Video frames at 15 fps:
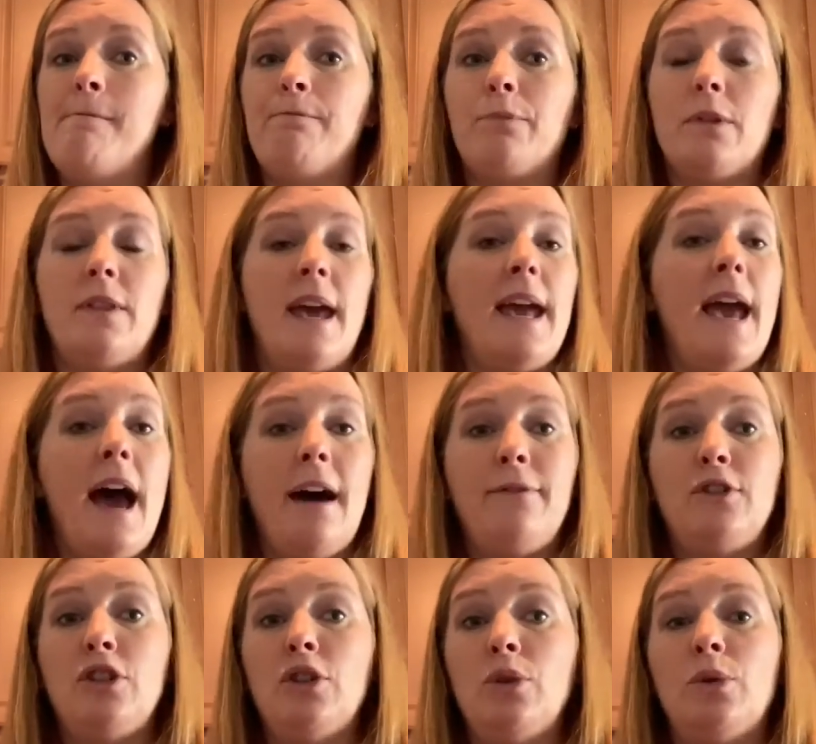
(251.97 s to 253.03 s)
they have
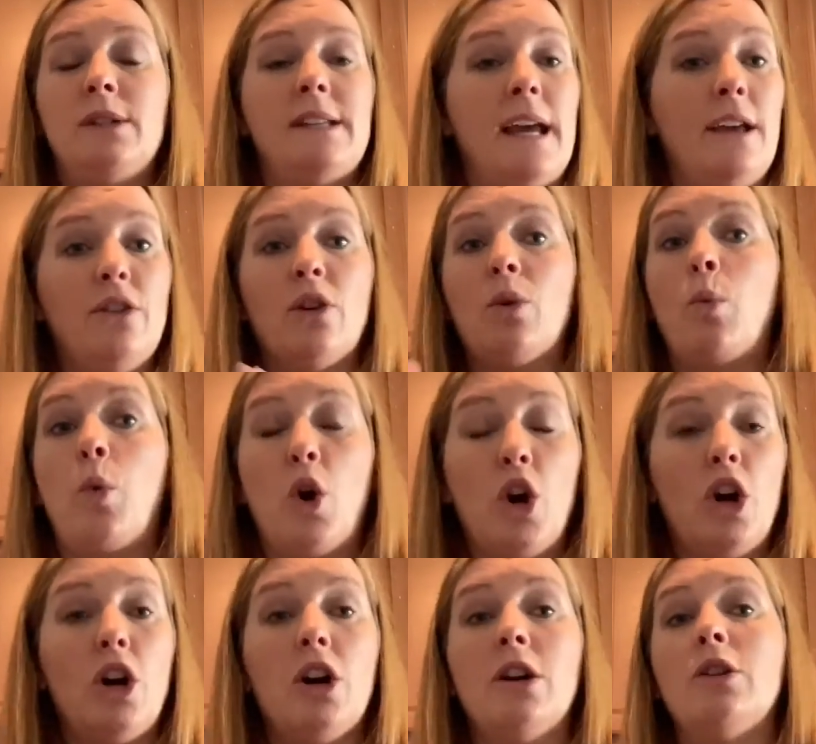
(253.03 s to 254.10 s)
to say their
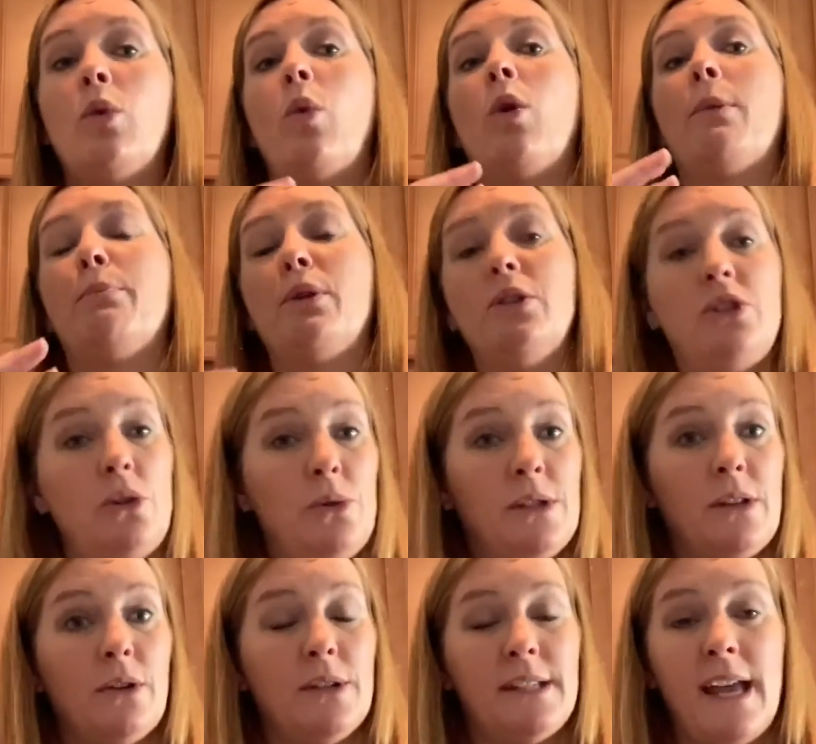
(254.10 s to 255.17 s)
word or produce
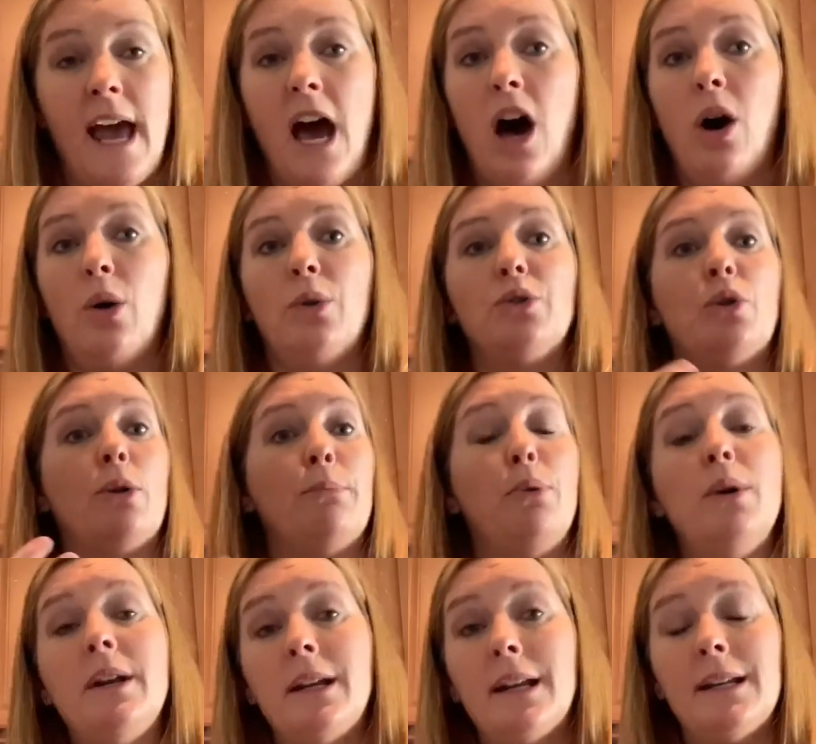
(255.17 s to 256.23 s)
their sound or
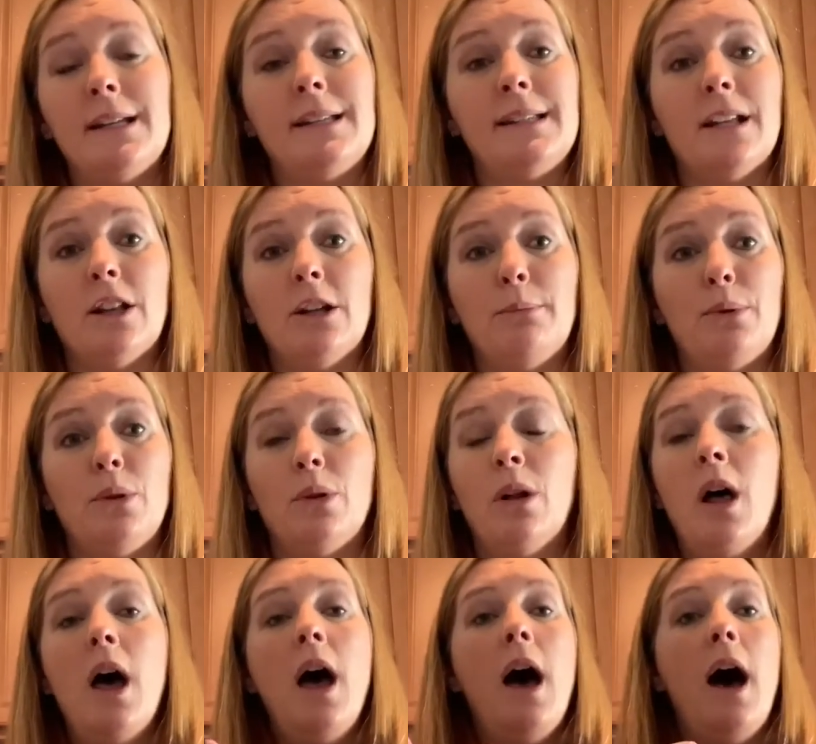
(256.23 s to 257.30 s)
put it in a syllable
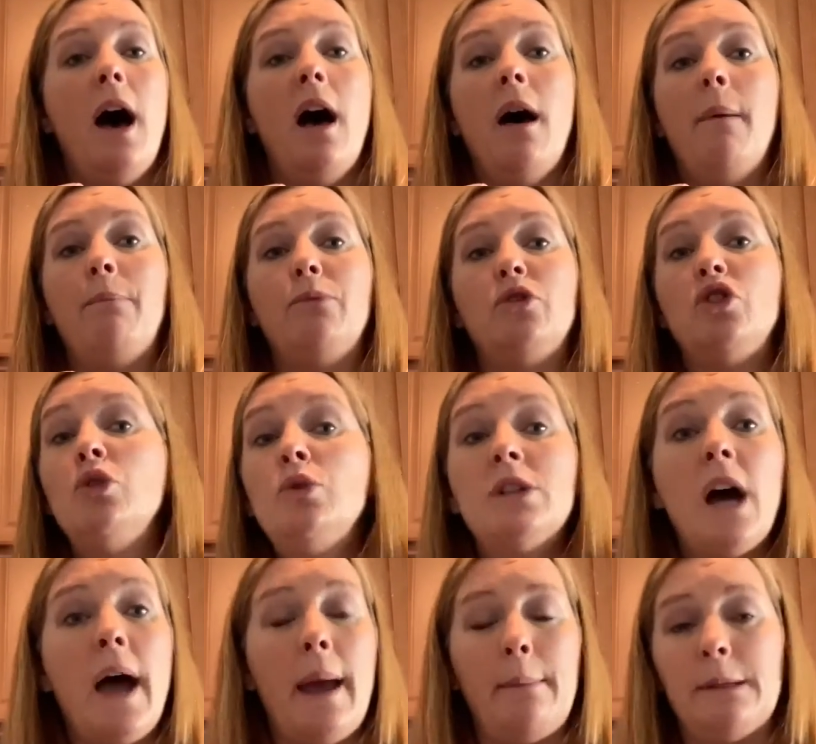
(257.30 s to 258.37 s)
2
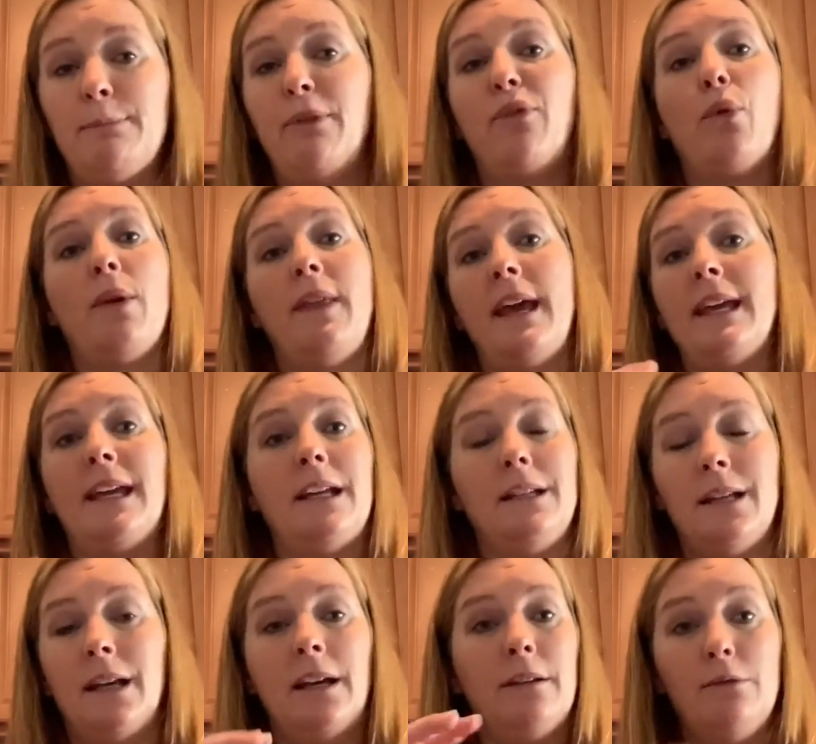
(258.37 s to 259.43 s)
times before they get
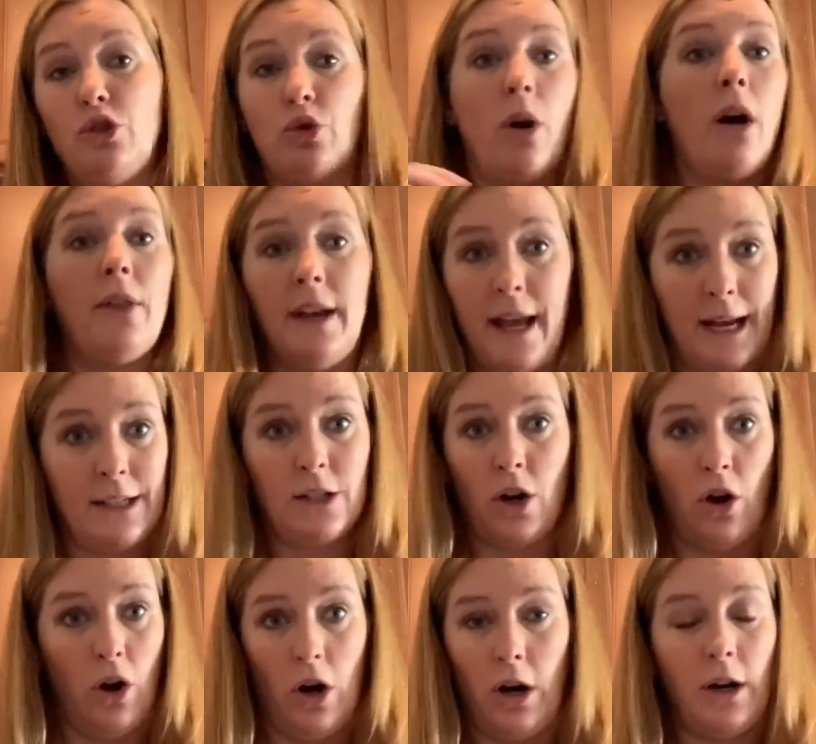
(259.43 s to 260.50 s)
to draw the next
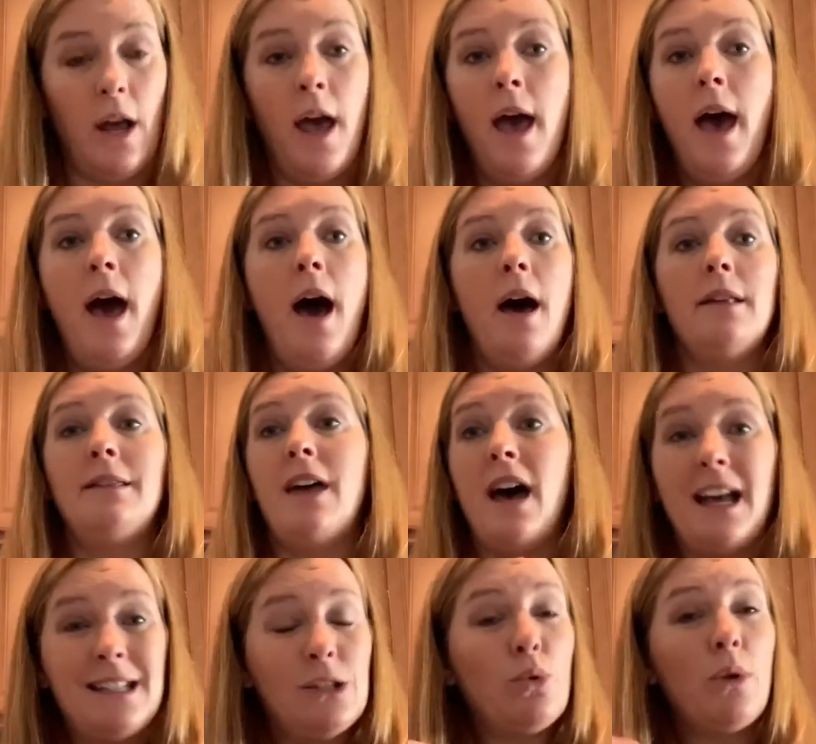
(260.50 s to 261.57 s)
card.
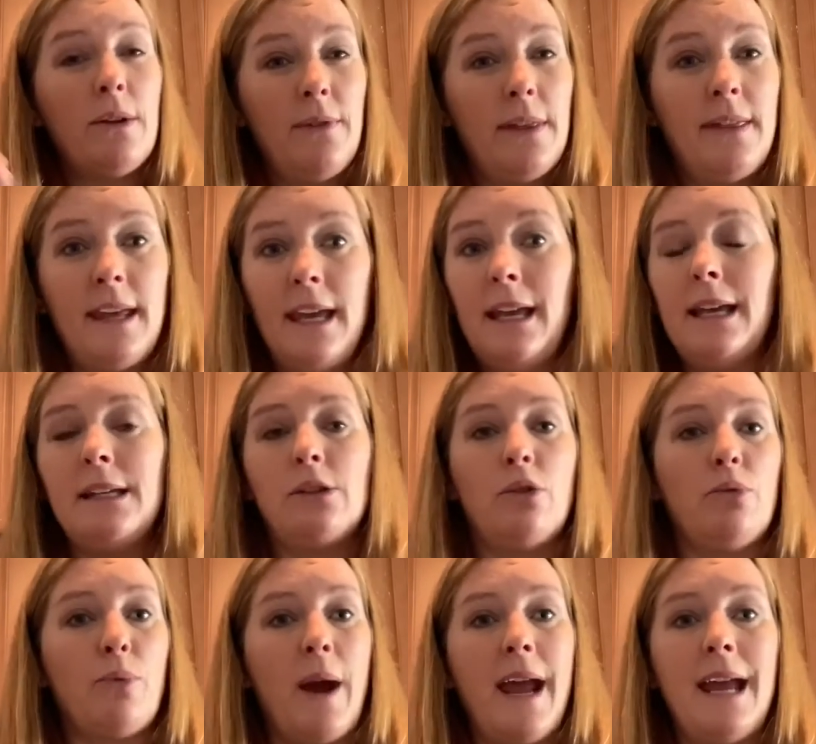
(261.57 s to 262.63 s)
That sort of a thing is
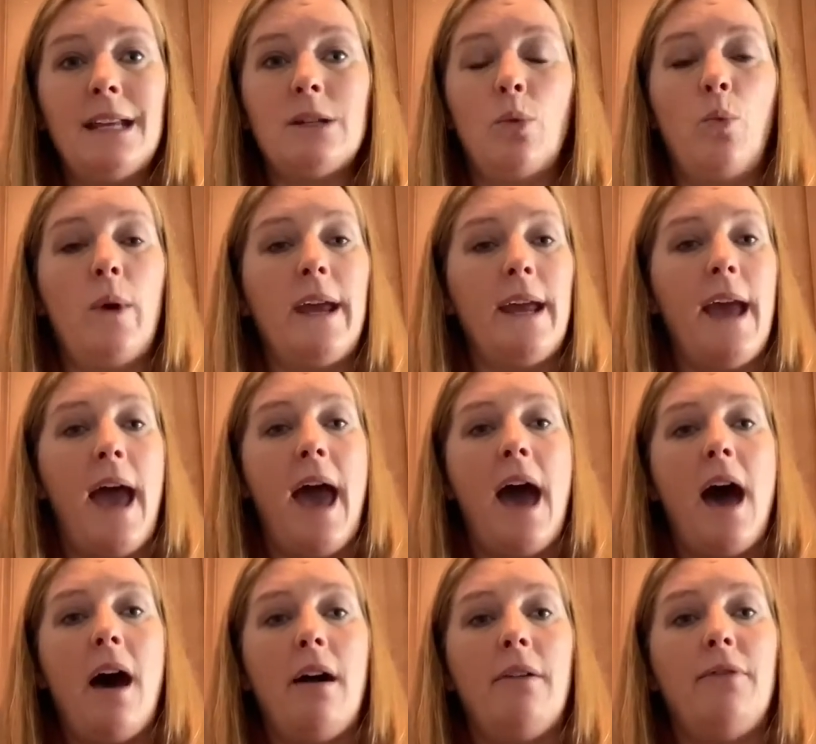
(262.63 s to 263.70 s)
great.
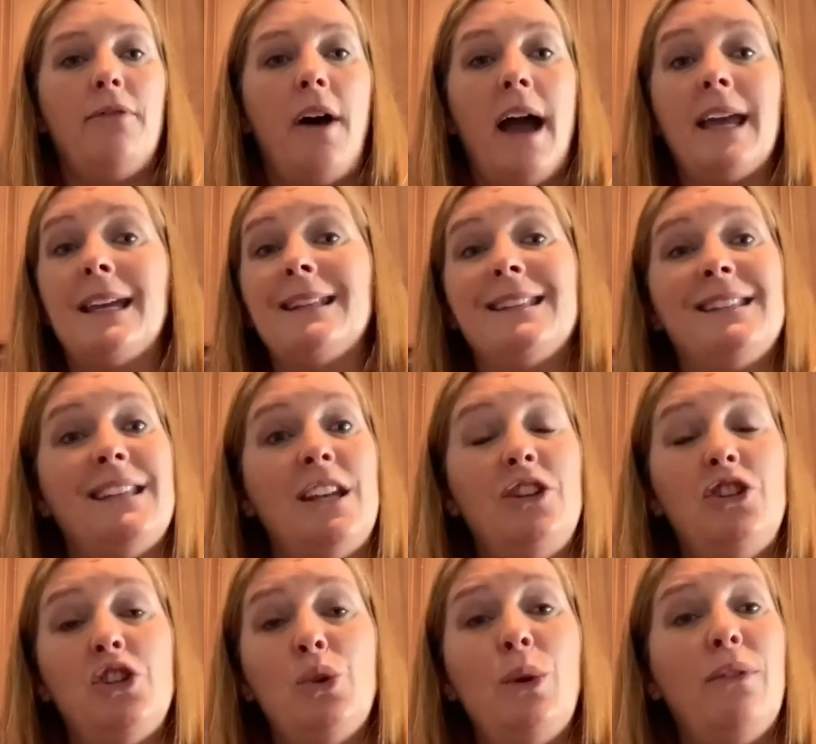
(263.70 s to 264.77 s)
I can
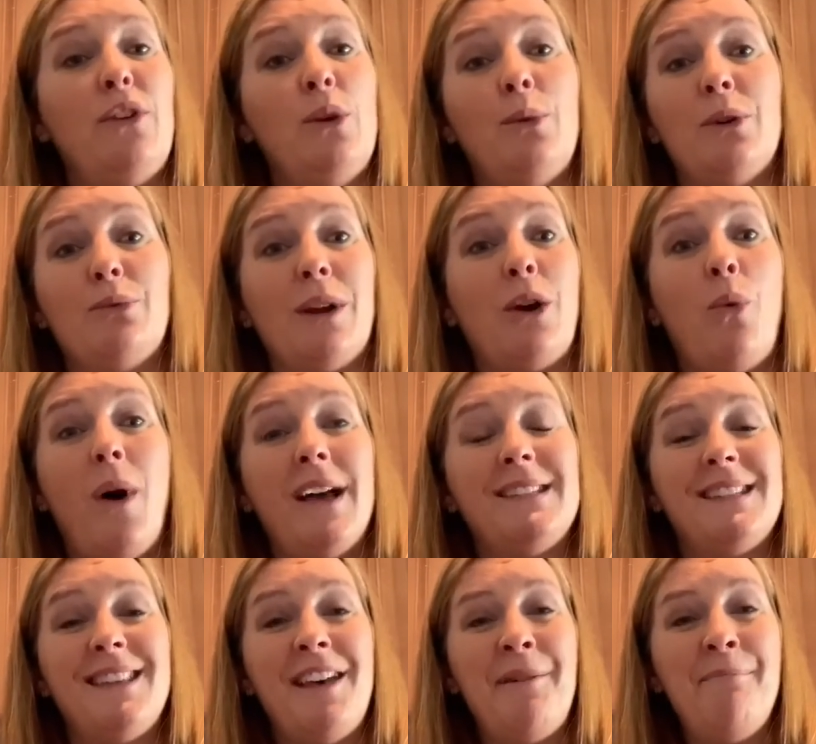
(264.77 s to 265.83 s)
send you, if you would
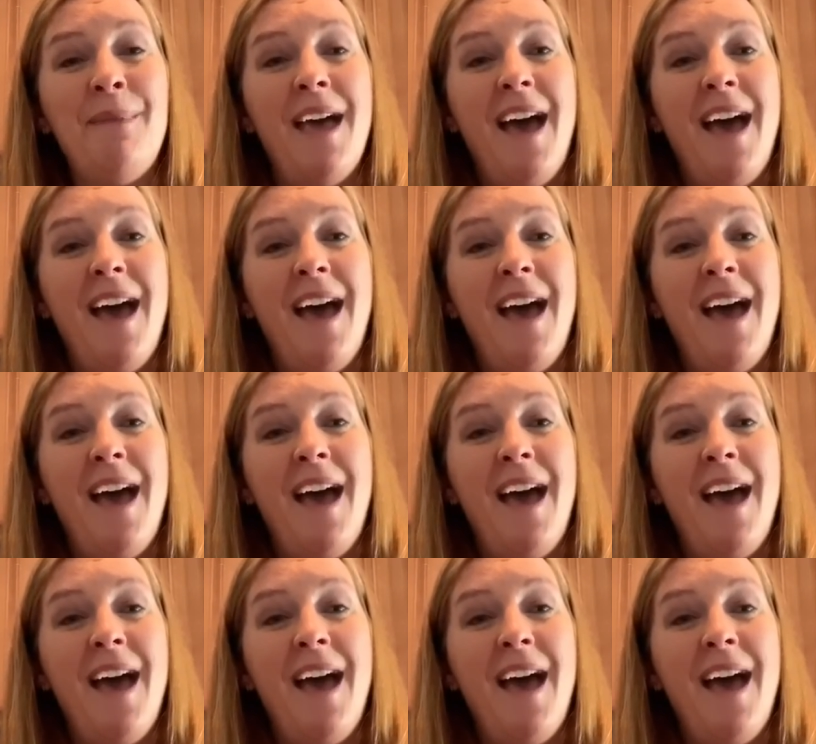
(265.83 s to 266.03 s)
request them,